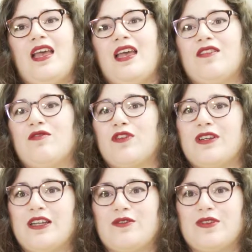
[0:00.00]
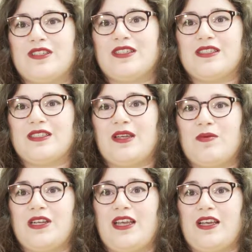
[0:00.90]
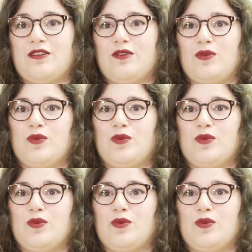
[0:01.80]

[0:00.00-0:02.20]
And for that reason, somebody has